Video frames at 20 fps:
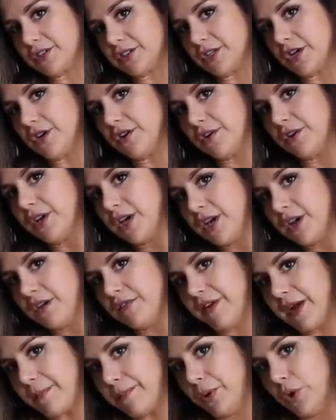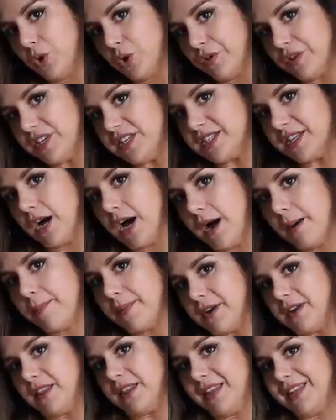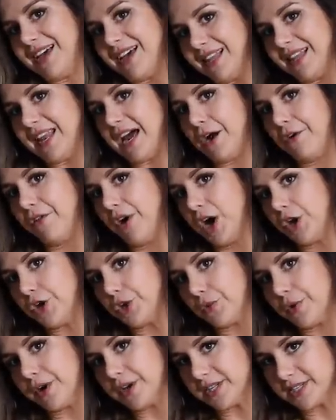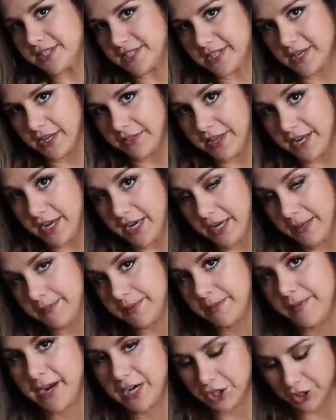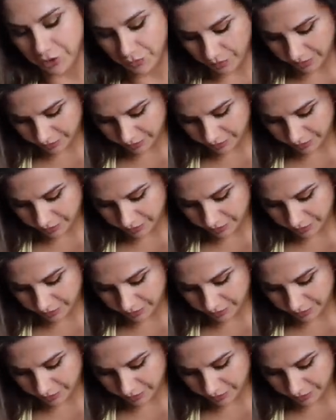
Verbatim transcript: So if I pull these up and allow the underwear to sit on the hips, I'm actually